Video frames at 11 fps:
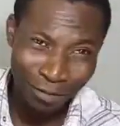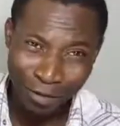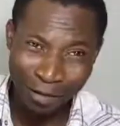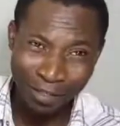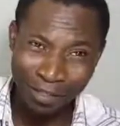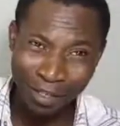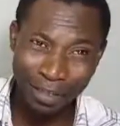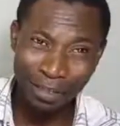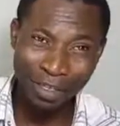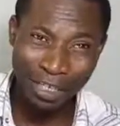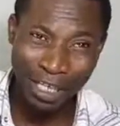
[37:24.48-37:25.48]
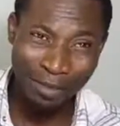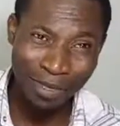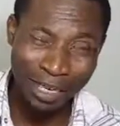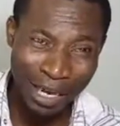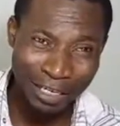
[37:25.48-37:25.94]
the things you are saying
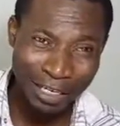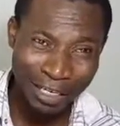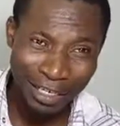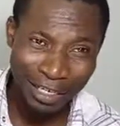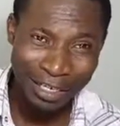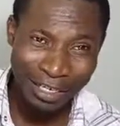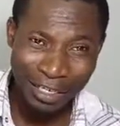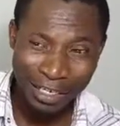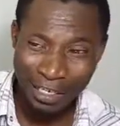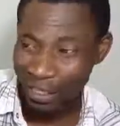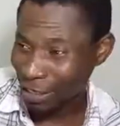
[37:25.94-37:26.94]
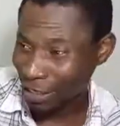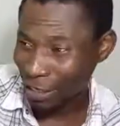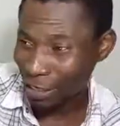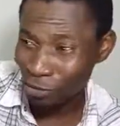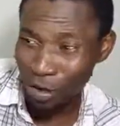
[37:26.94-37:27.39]
behind, and
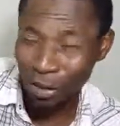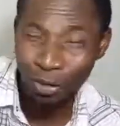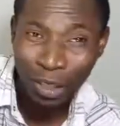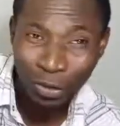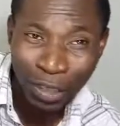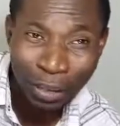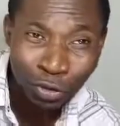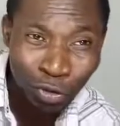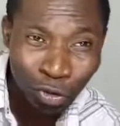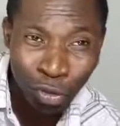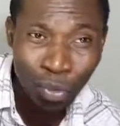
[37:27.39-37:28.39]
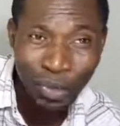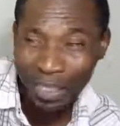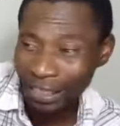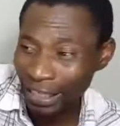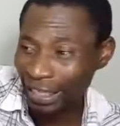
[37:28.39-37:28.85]
what you are trying to do with the
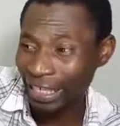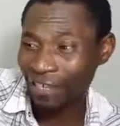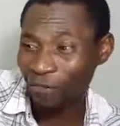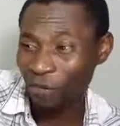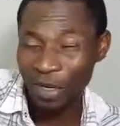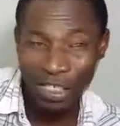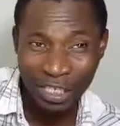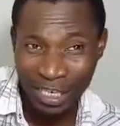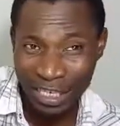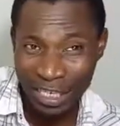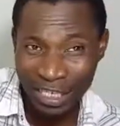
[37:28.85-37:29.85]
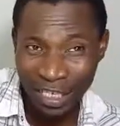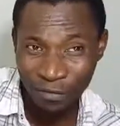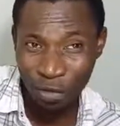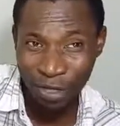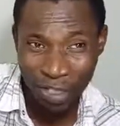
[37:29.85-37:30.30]
delicate information that he has given
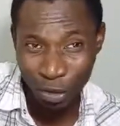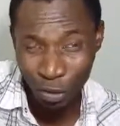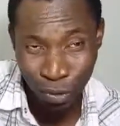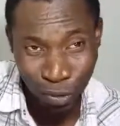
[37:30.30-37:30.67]
you access to,